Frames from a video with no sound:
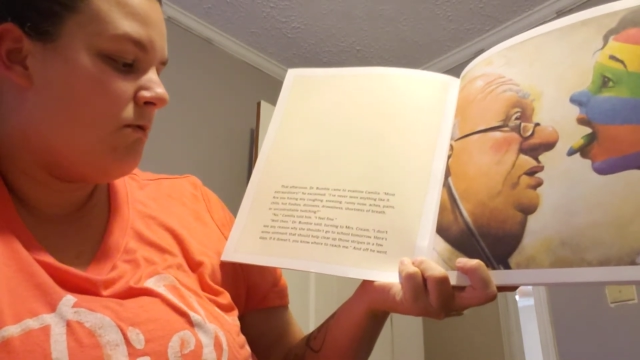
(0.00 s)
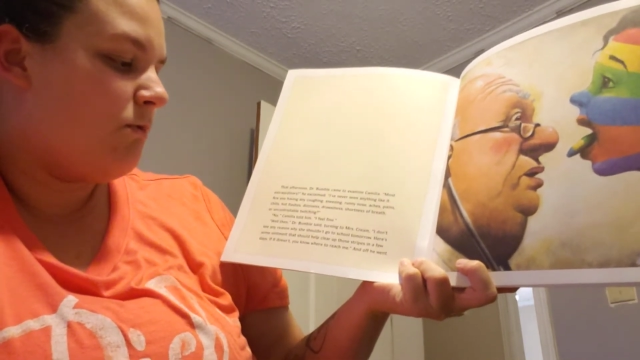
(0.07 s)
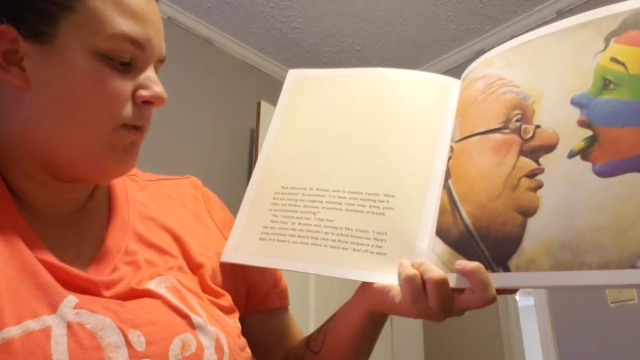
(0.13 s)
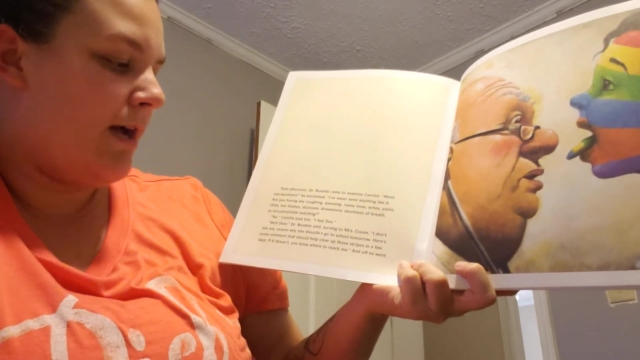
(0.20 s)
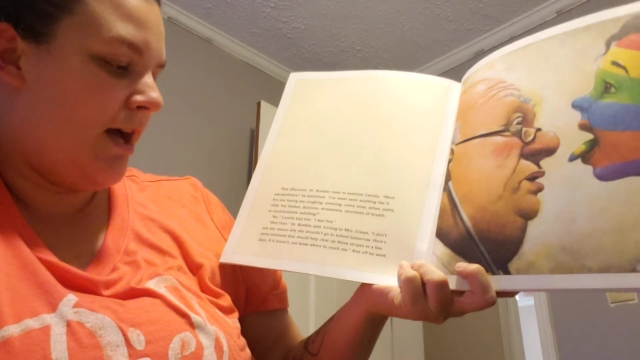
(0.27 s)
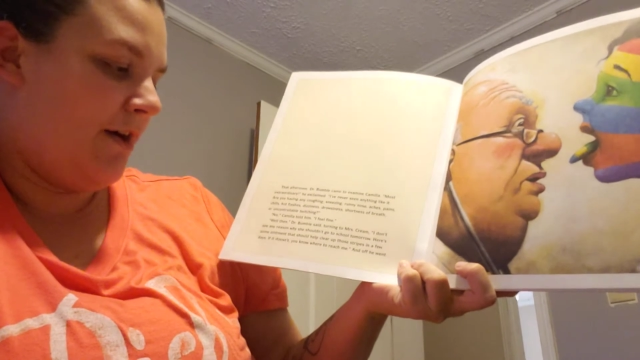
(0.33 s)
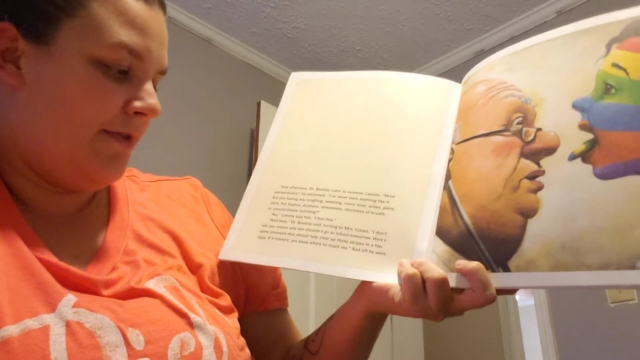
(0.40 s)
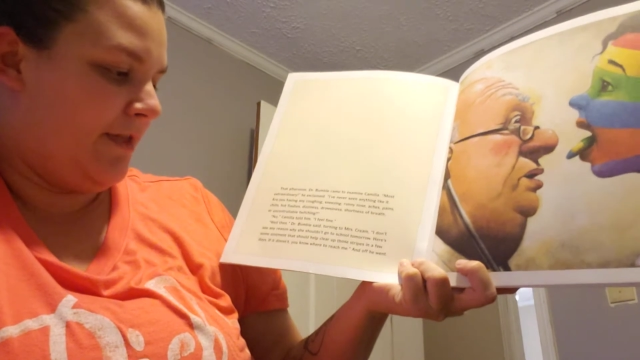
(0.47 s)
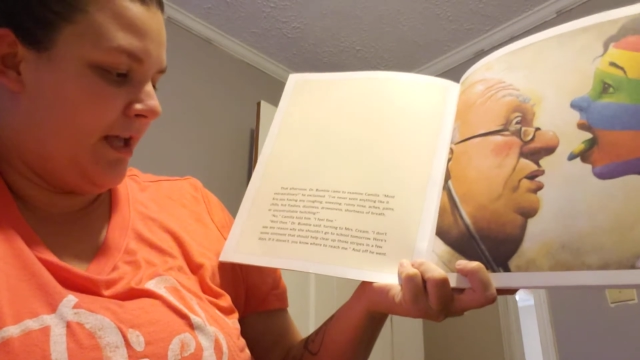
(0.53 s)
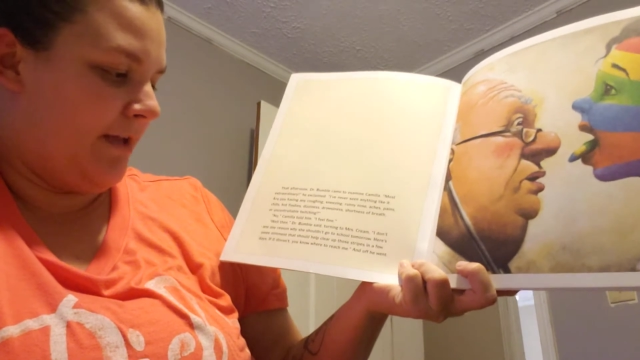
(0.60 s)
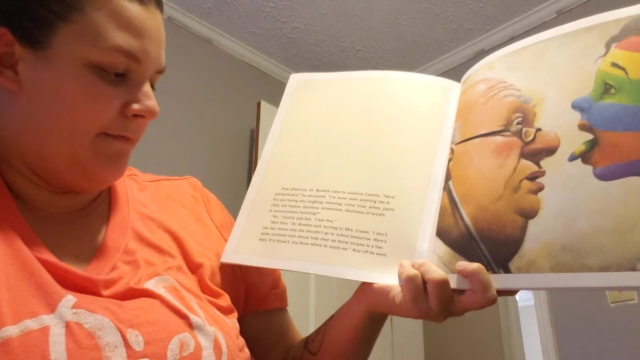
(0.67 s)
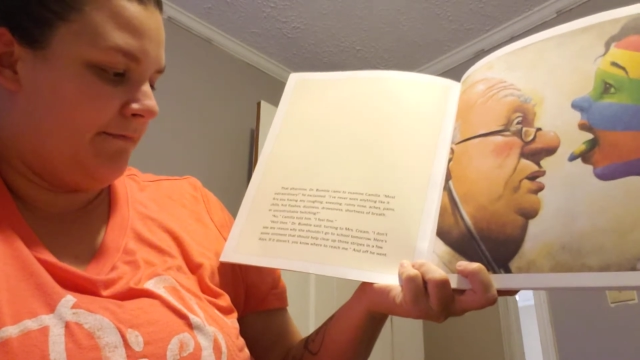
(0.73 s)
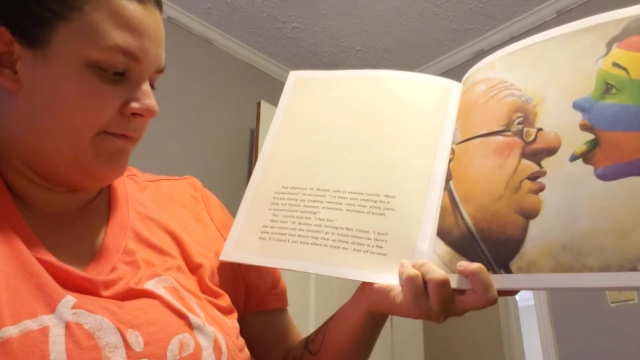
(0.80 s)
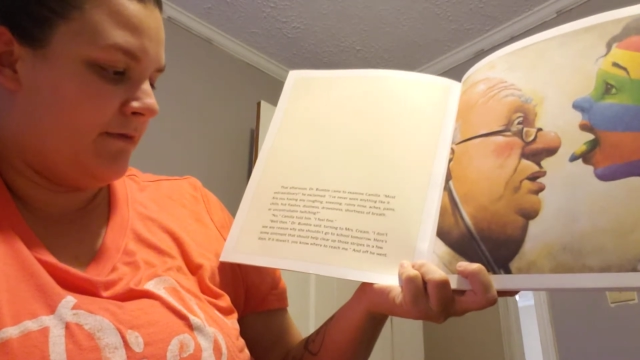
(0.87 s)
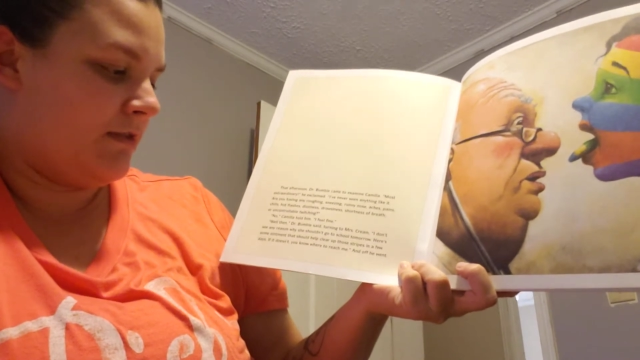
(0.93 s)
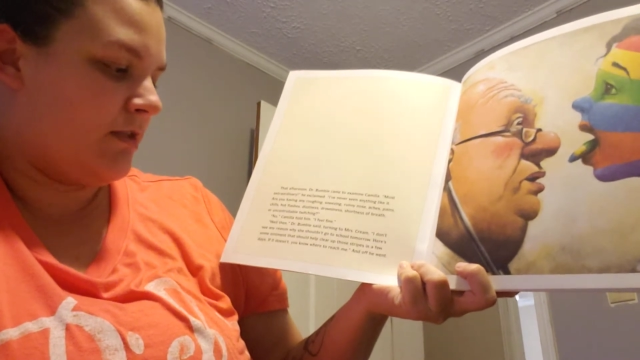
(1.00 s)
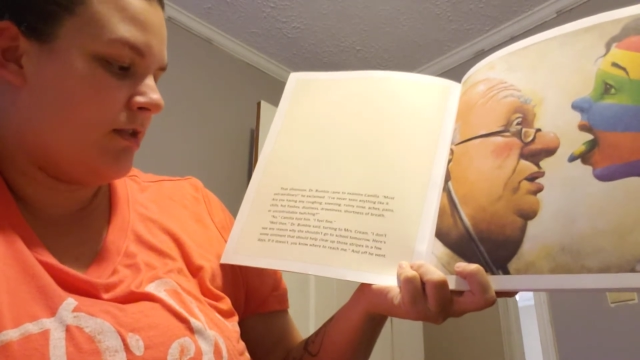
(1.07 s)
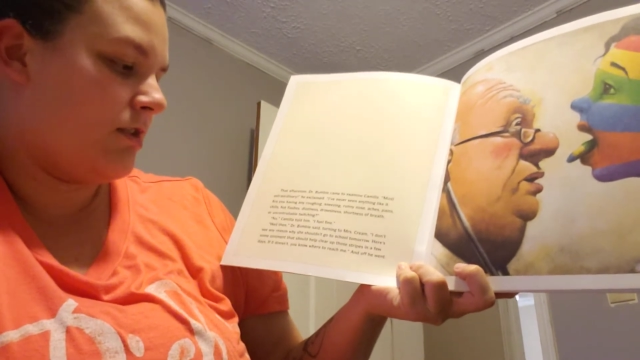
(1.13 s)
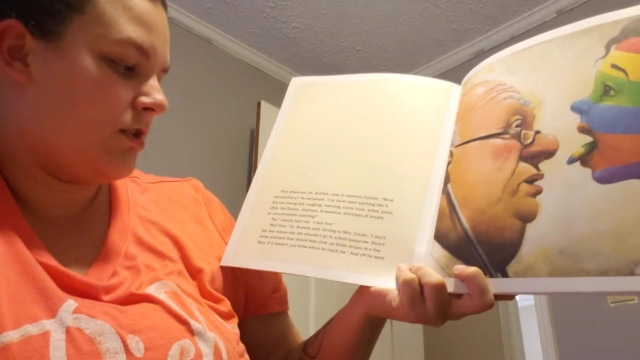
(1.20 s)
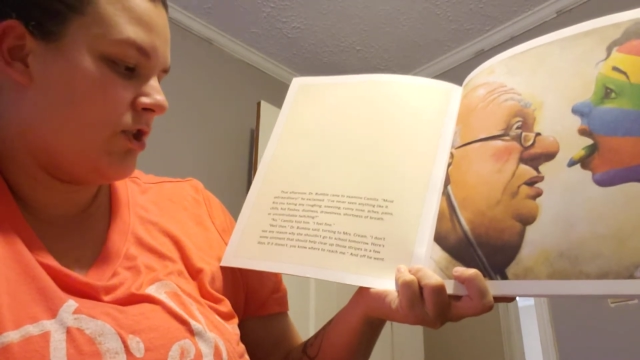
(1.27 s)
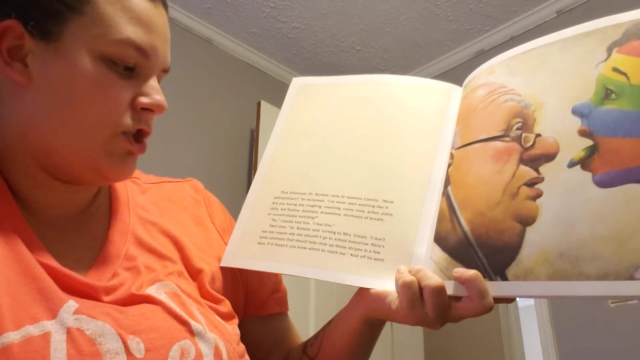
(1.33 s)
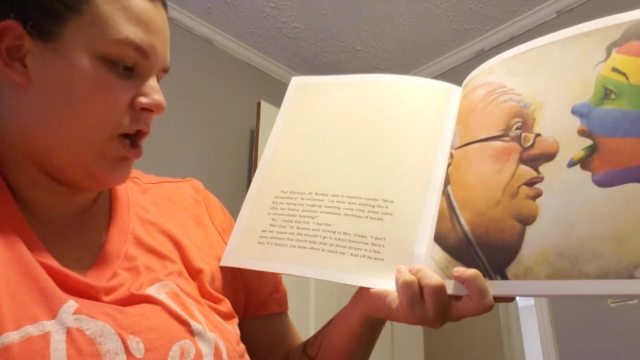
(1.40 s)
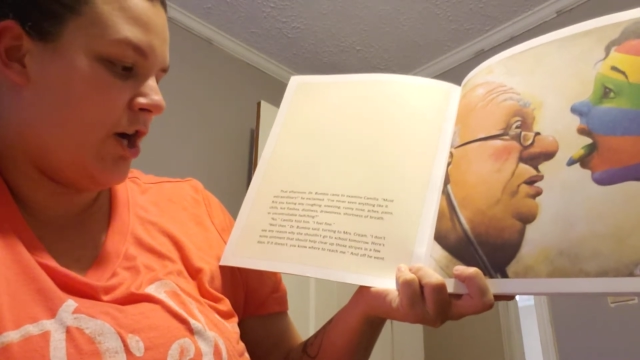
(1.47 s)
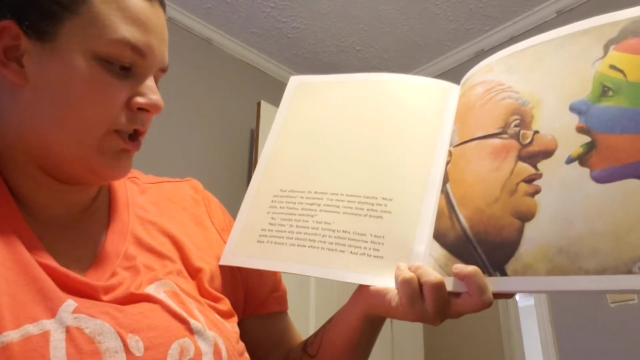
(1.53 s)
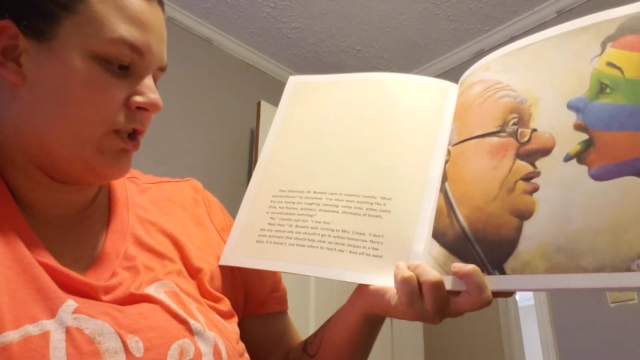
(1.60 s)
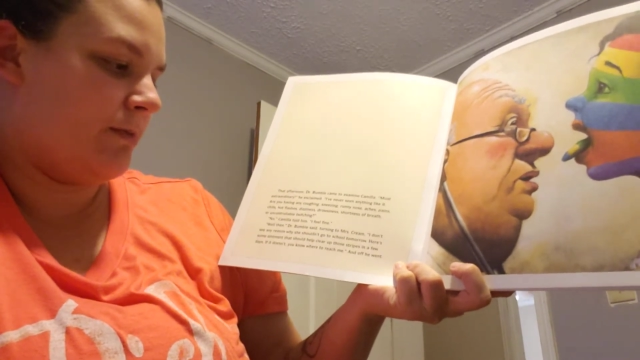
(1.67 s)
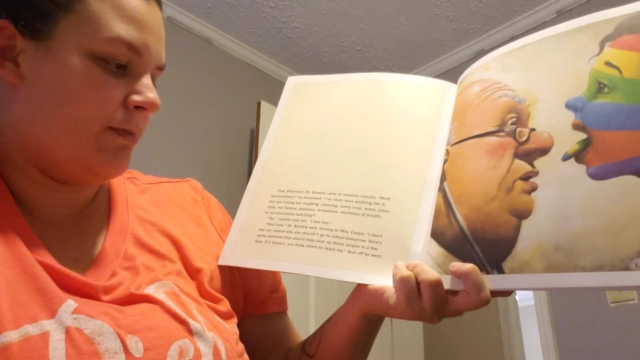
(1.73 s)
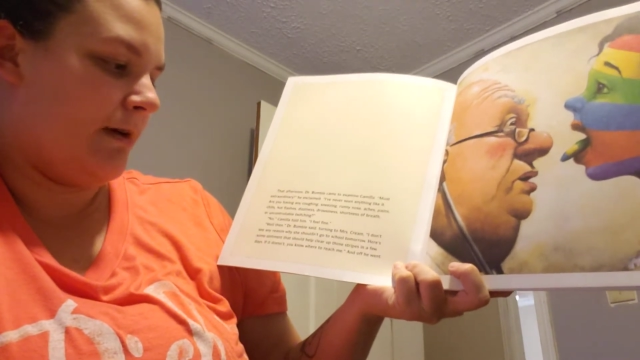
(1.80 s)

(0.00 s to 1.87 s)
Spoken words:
"Well then," Dr.